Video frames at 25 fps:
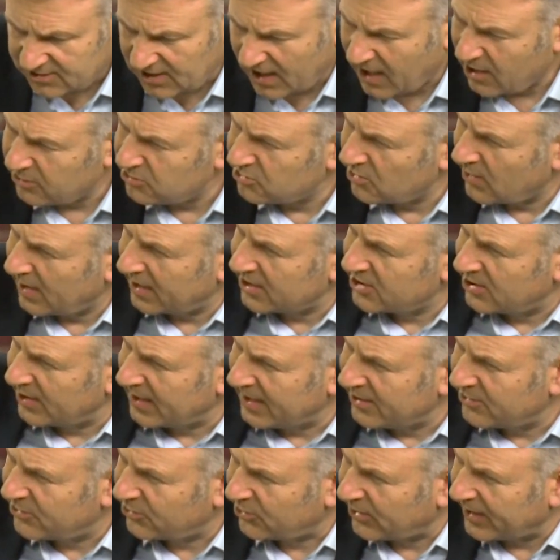So how do you
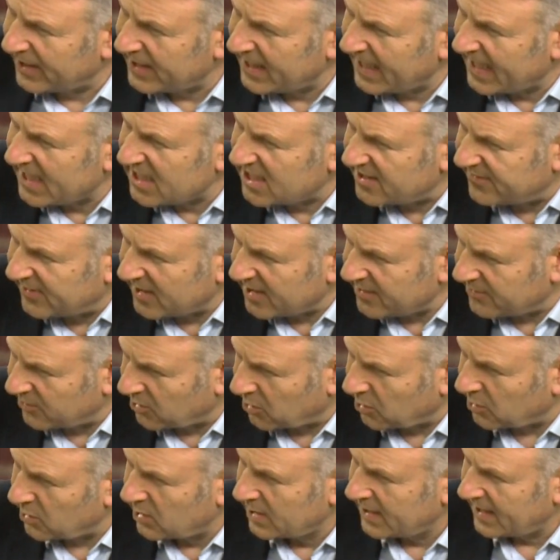actually integrate
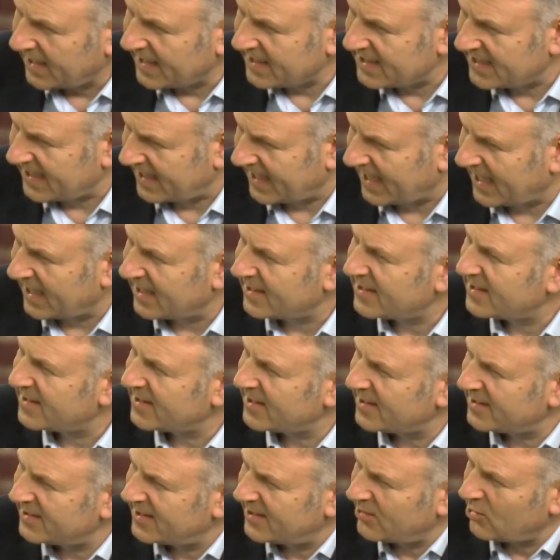hVIVO into that?
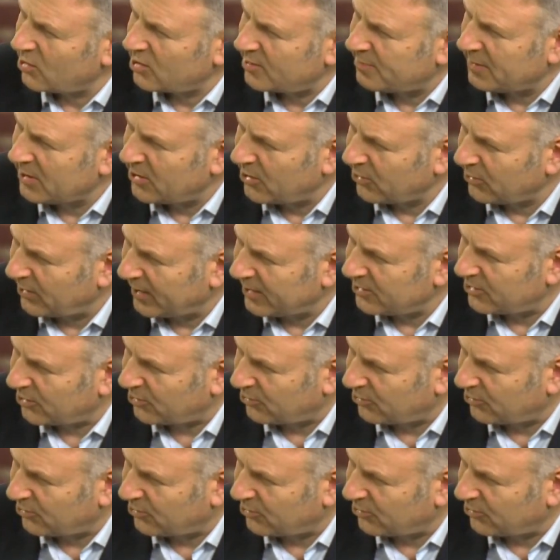talk me through the